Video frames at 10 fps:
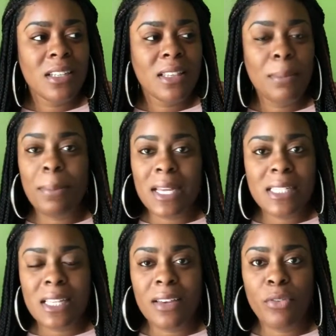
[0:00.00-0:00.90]
the best
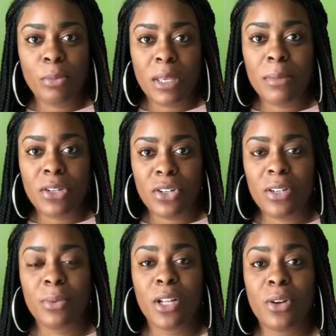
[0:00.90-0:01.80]
thing ever. Me and my
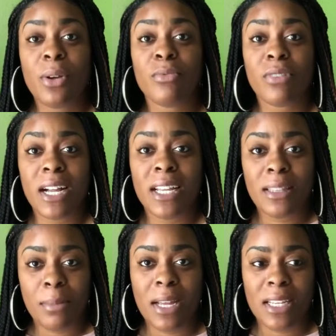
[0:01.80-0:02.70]
daughter would go and ride
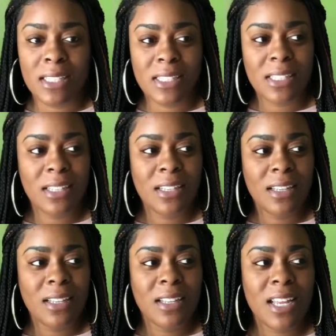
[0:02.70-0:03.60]
the bikes.
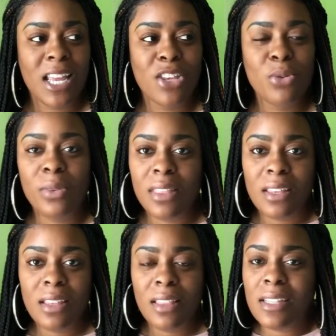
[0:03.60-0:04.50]
And you would
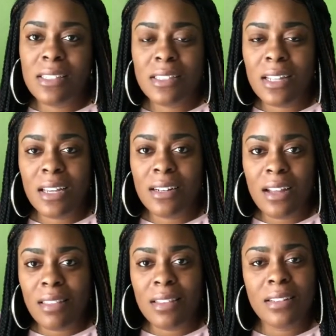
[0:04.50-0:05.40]
think that's like
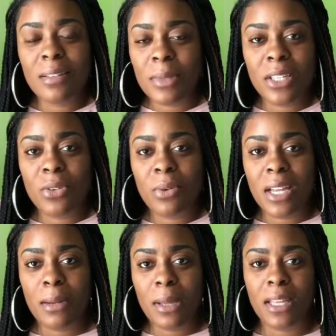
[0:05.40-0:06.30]
nothing. I mean, you're
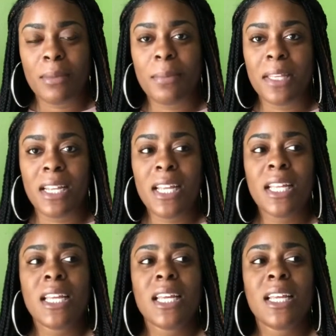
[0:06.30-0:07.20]
riding a bike. But
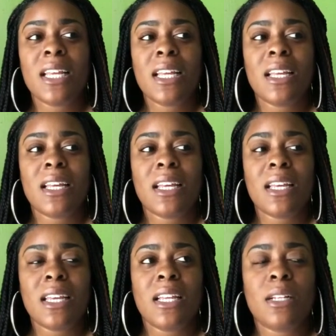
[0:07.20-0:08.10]

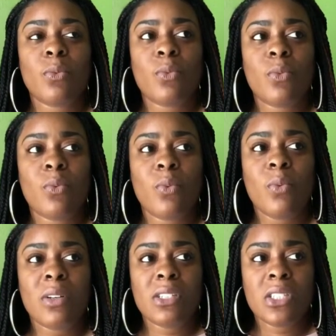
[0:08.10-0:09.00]
it
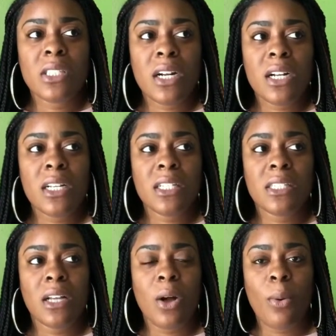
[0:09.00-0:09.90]
was starting
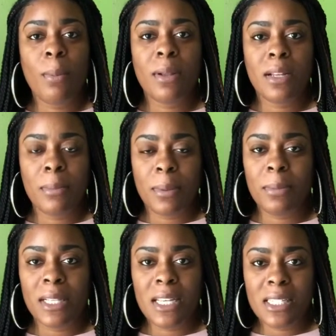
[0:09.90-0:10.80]
to open up a
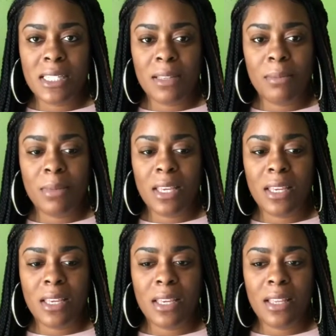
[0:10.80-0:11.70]
place in
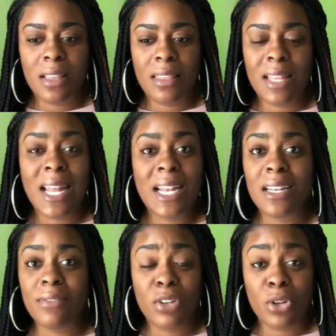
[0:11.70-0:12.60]
me that I
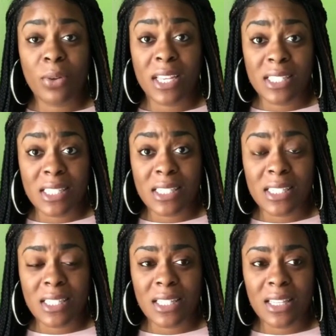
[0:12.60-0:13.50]
didn't even know
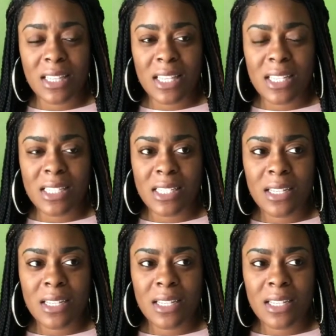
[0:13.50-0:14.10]
existed. This